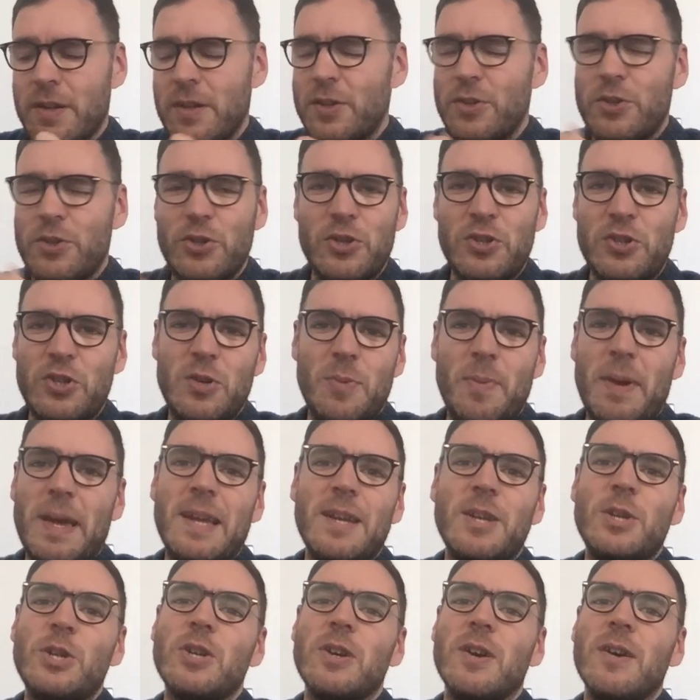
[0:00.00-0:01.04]
just to
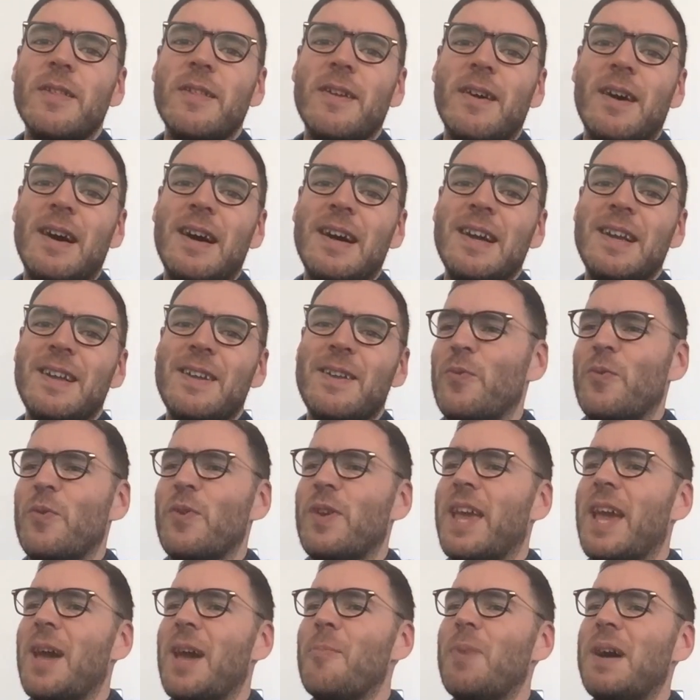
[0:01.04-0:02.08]
make sure that I
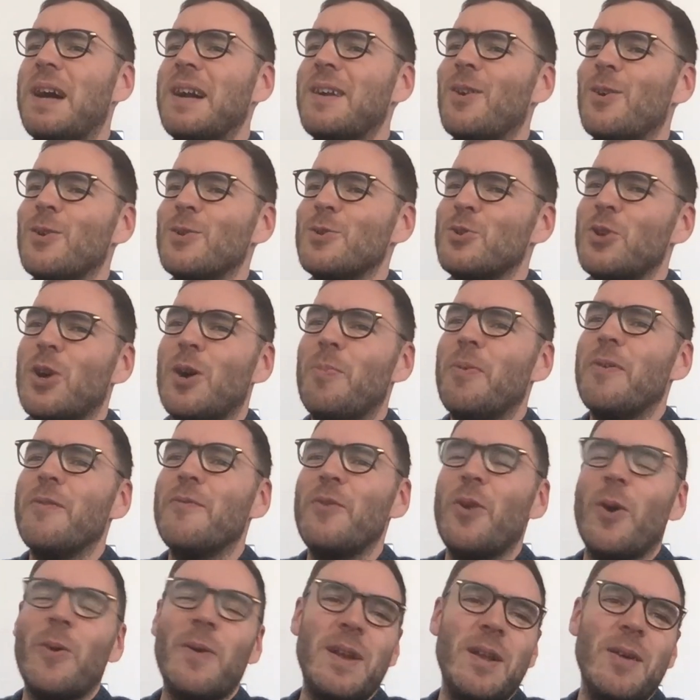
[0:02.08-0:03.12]
get back on top of
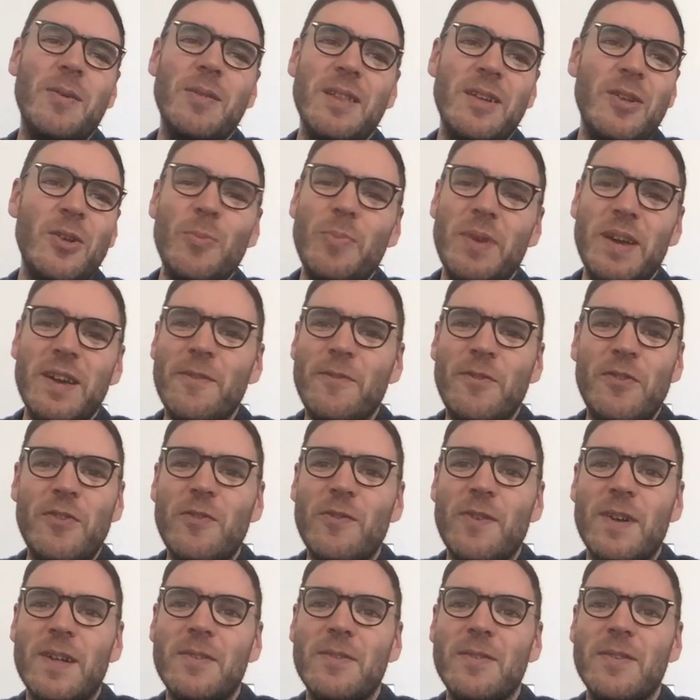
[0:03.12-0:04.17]
knowing a little bit of
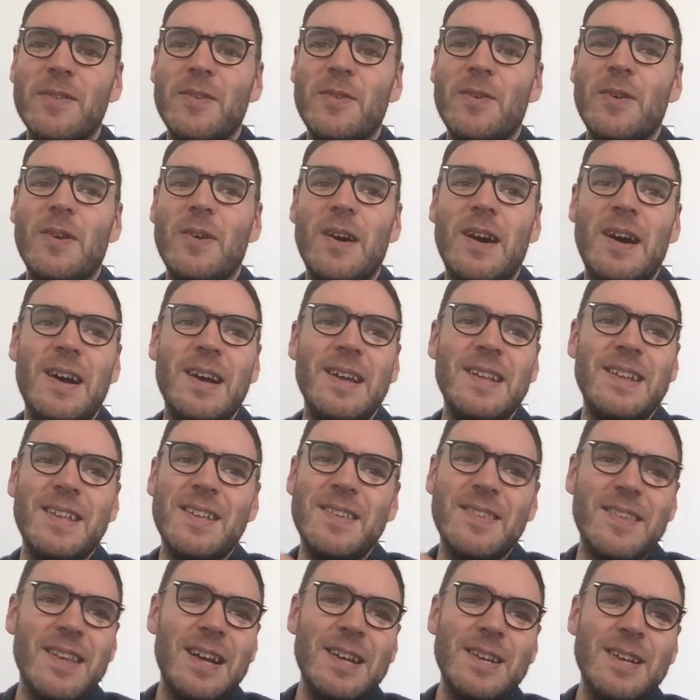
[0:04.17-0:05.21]
Svelte, I
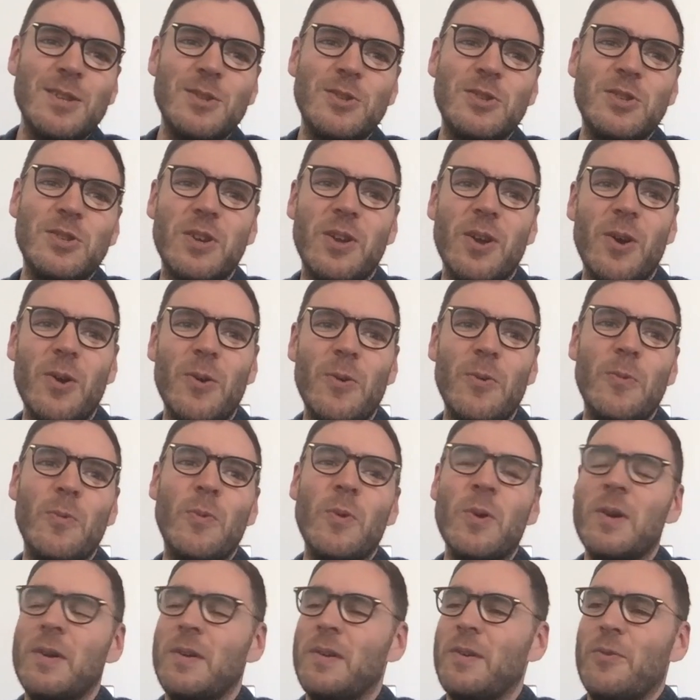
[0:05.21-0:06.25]
decided to go
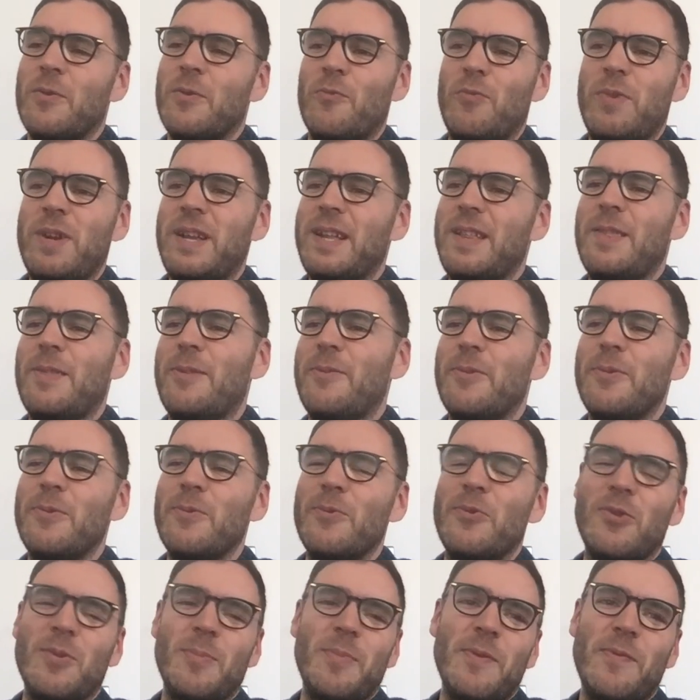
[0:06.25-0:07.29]
read through
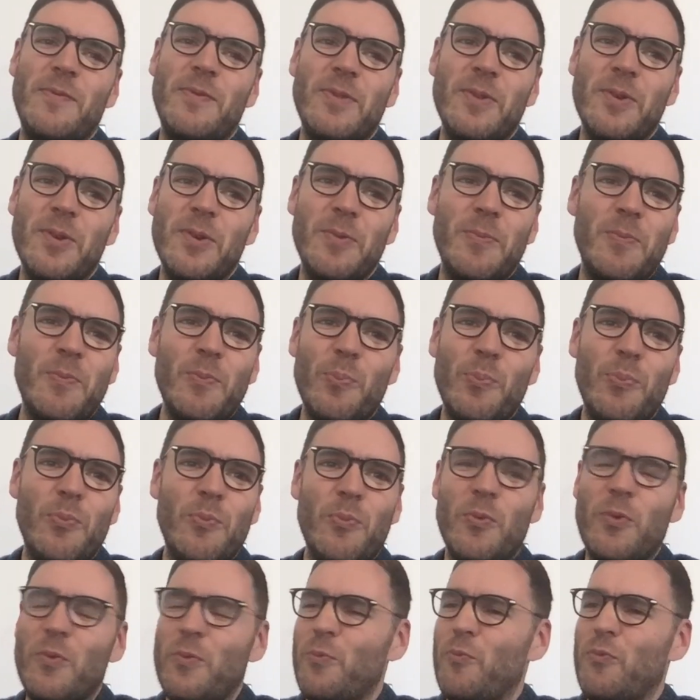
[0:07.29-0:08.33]
some of the
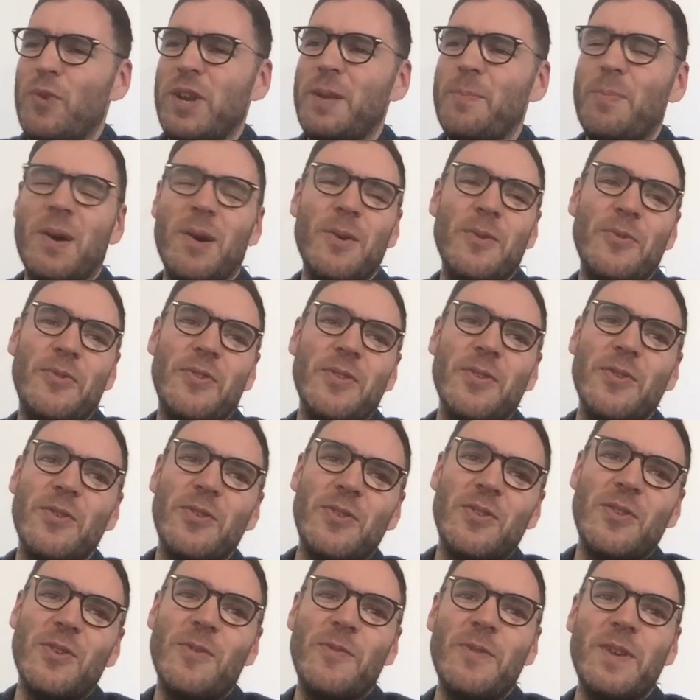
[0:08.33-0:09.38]
repos and
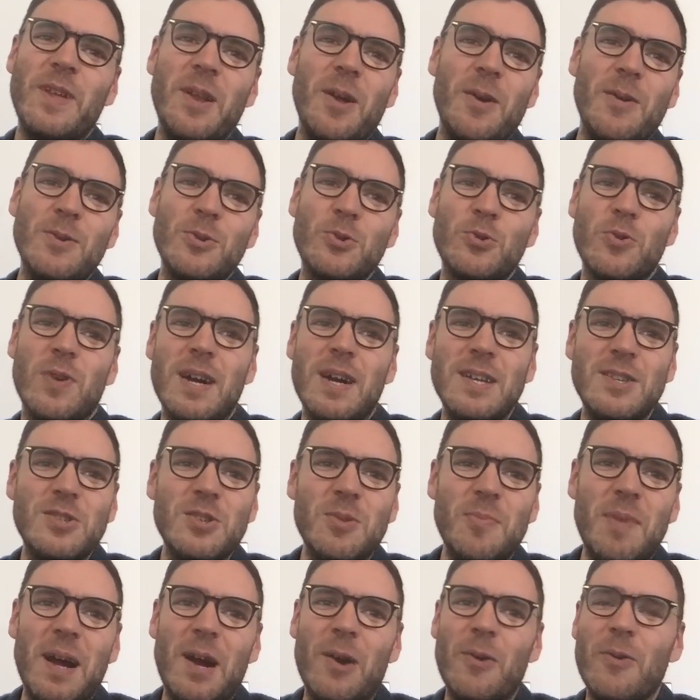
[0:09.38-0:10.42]
stuff, and try
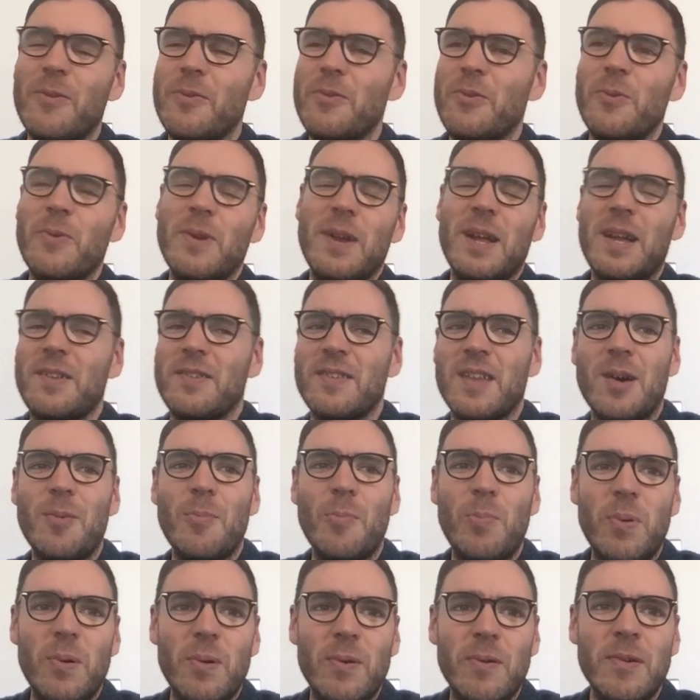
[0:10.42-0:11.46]
some out, do an
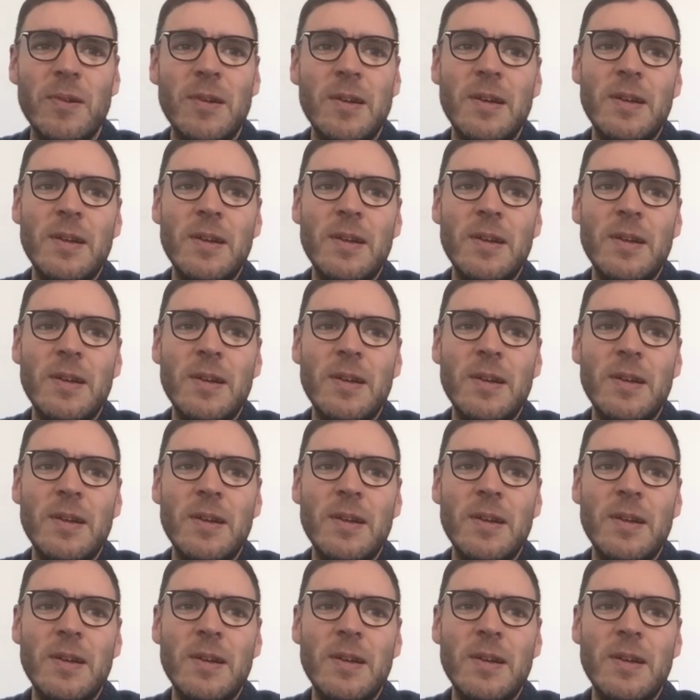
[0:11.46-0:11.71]
example,